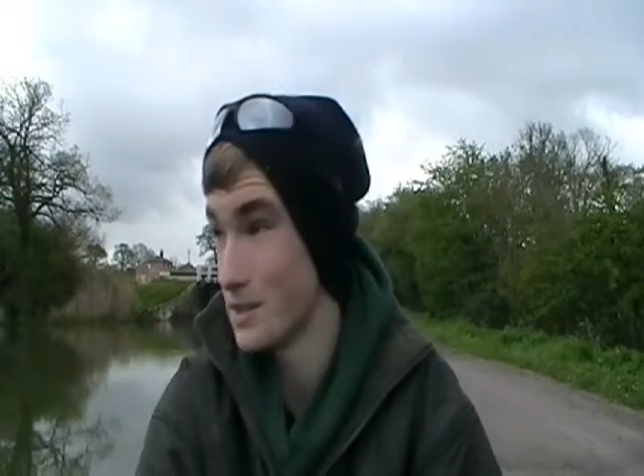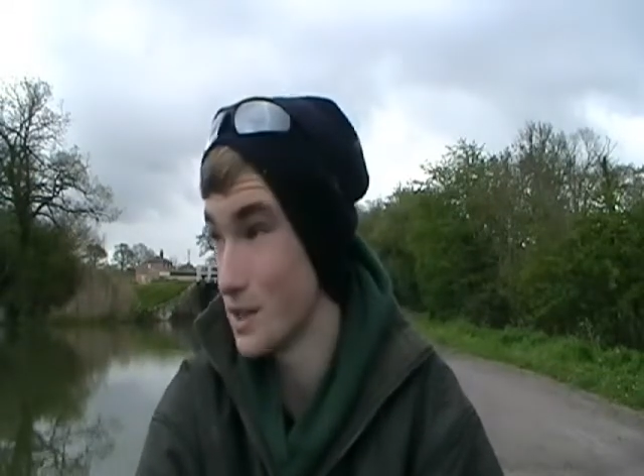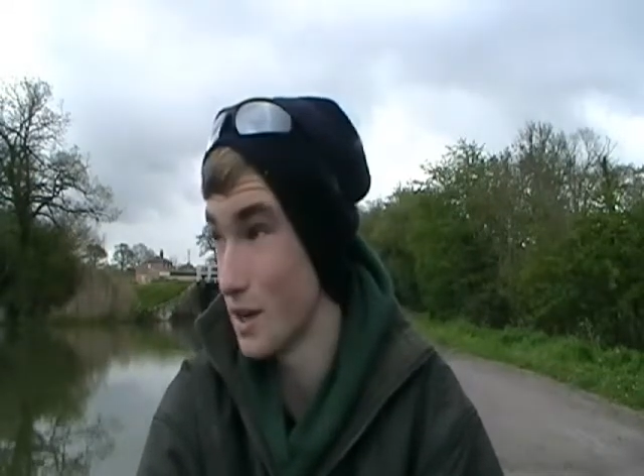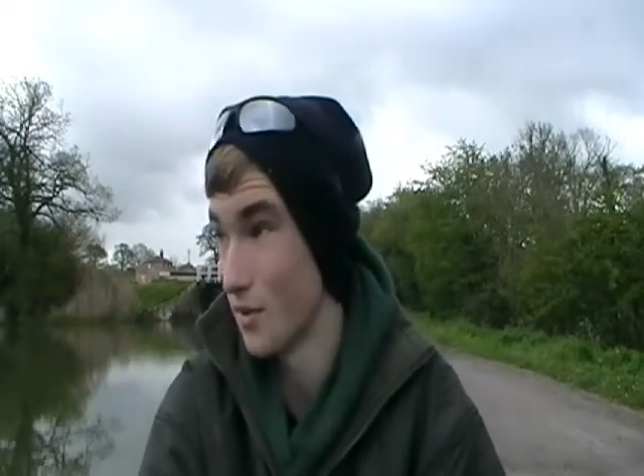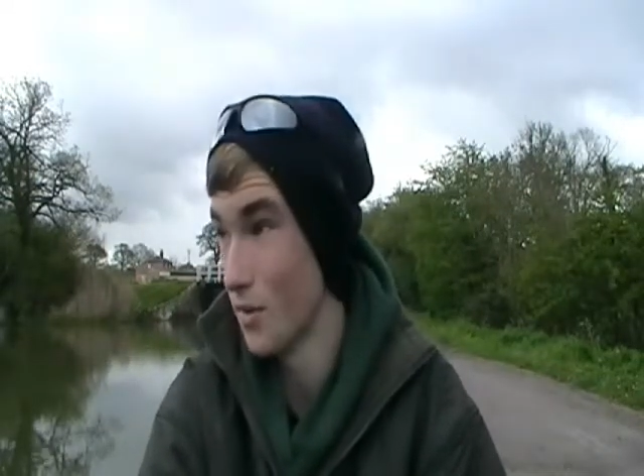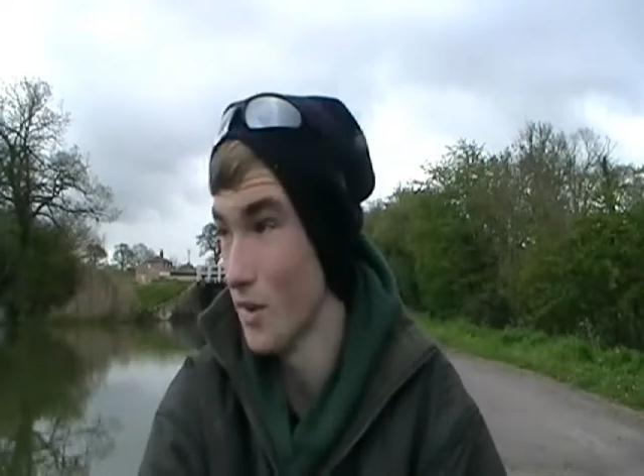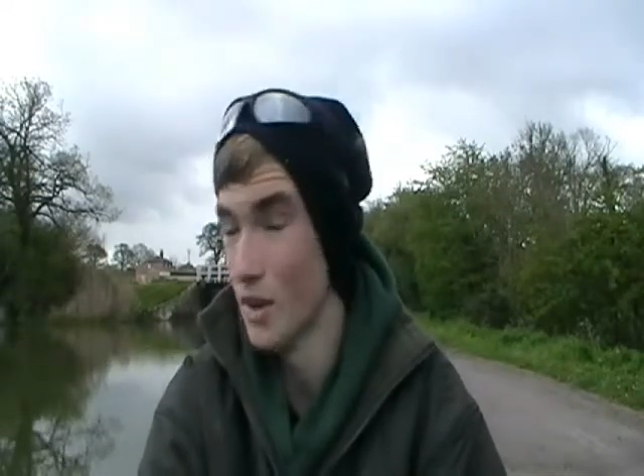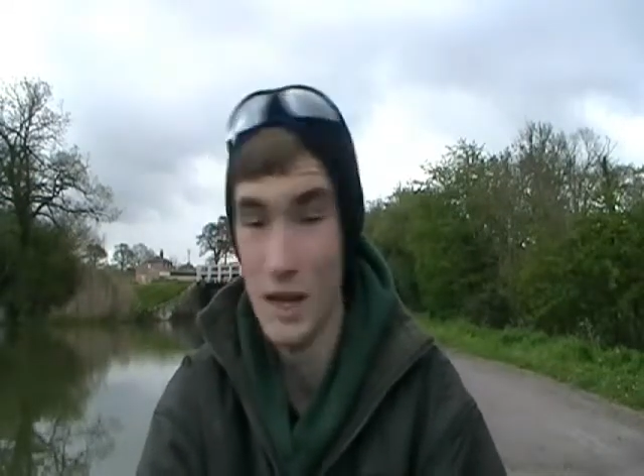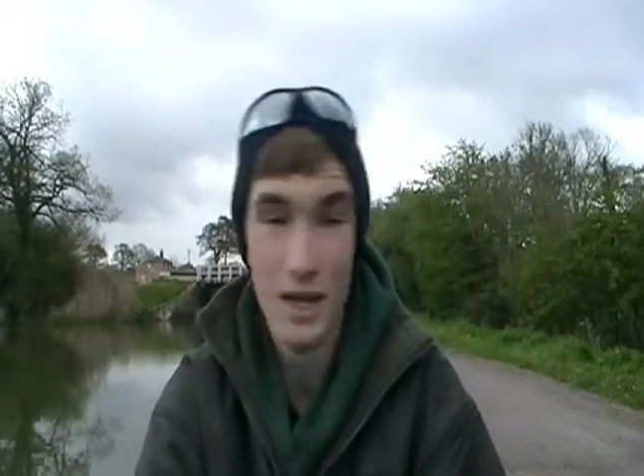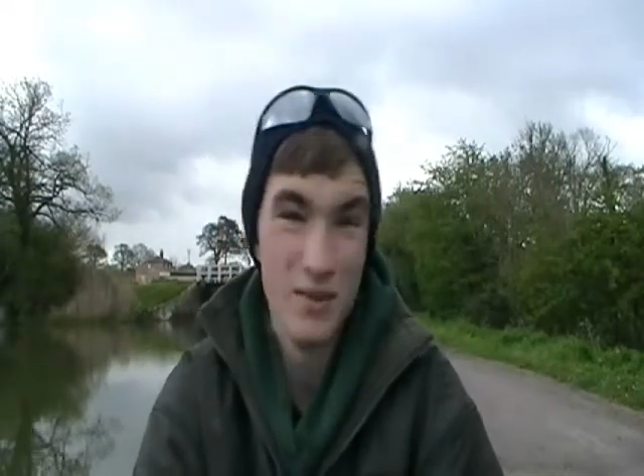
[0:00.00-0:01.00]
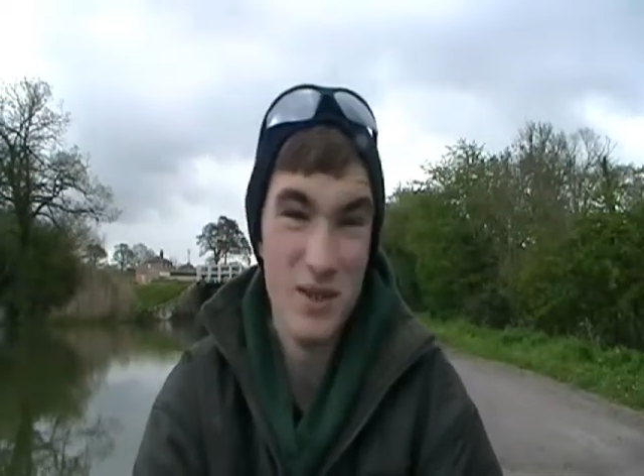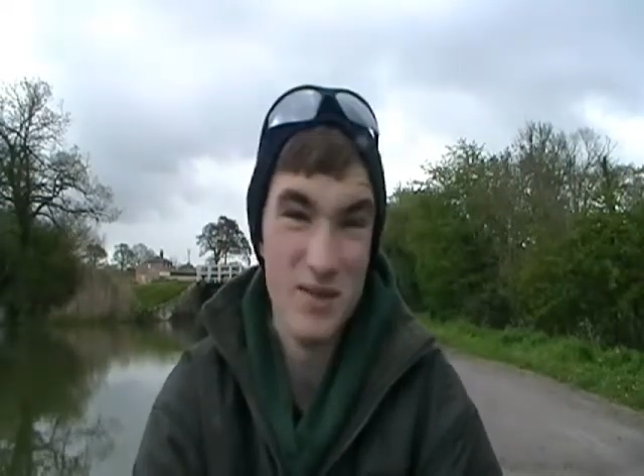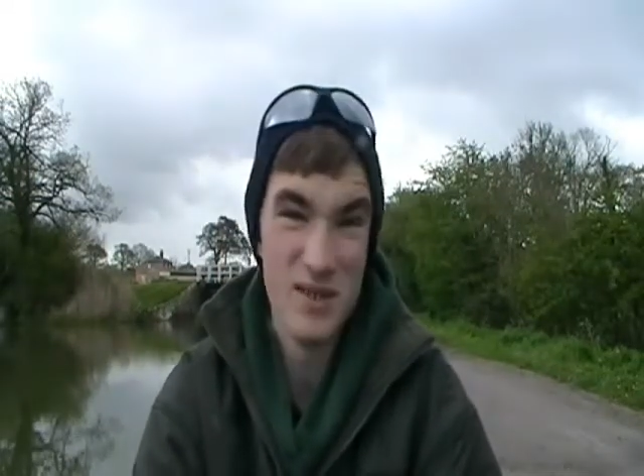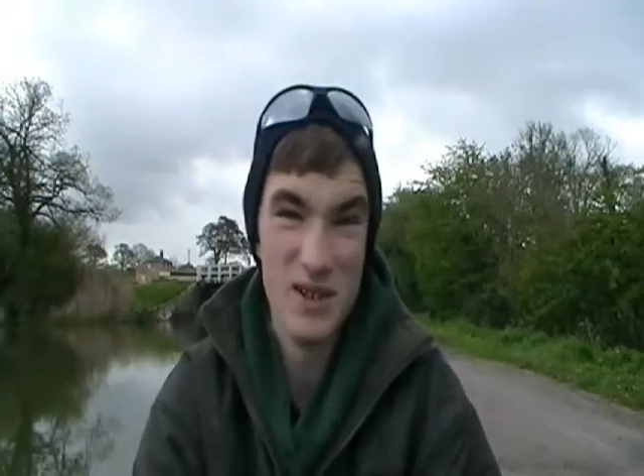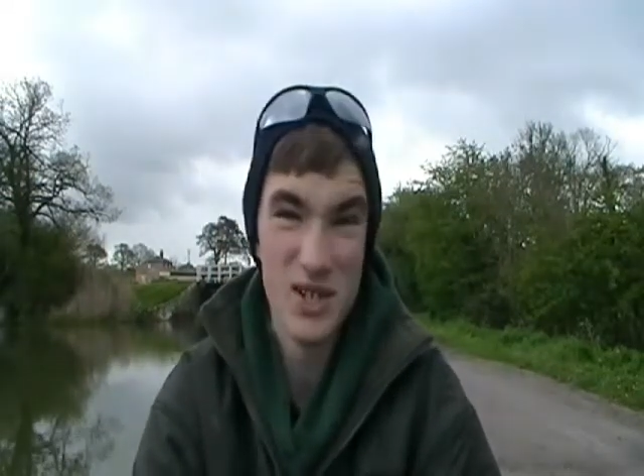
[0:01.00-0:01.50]
so
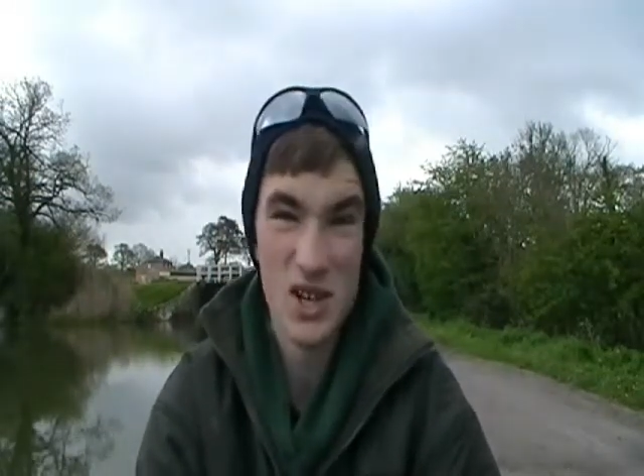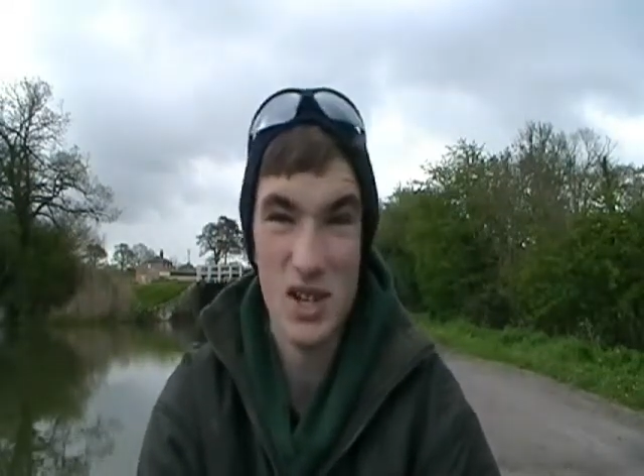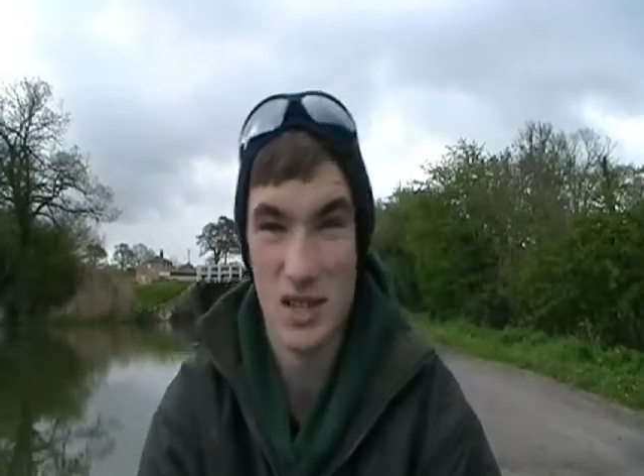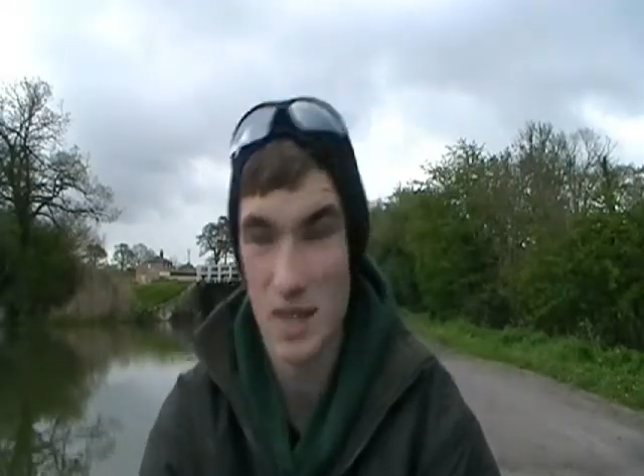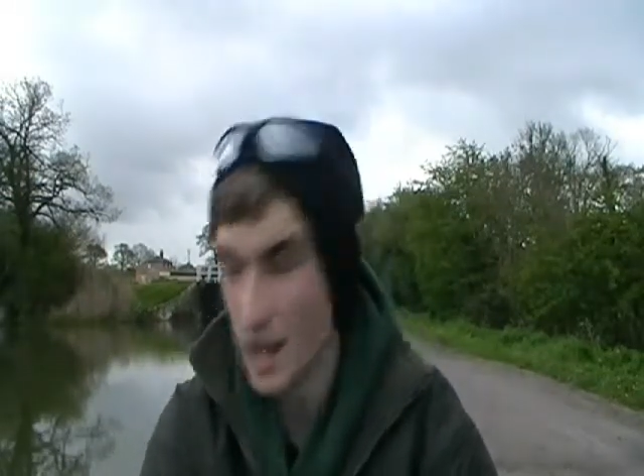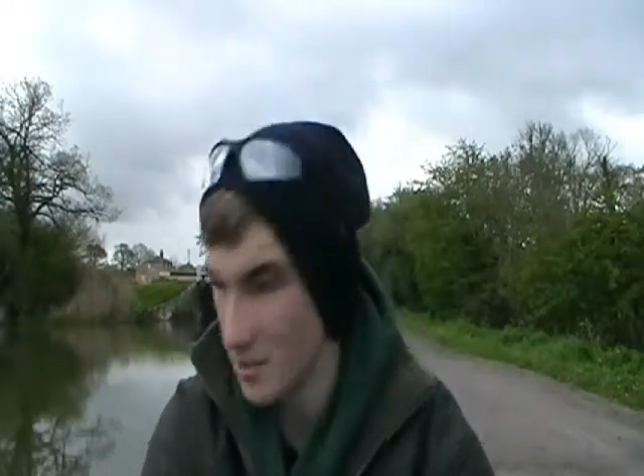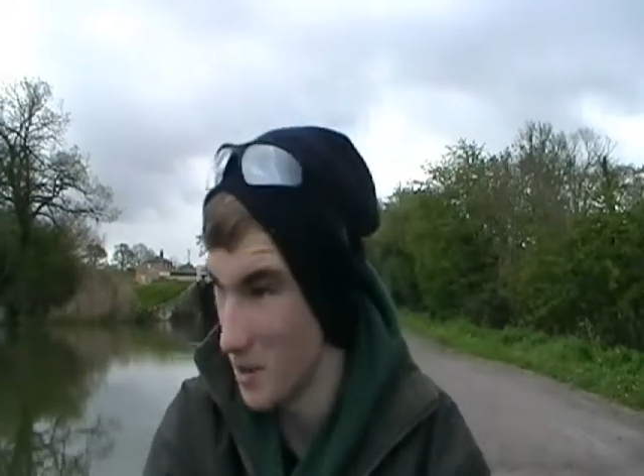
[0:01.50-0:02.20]
wasn't really much chance there.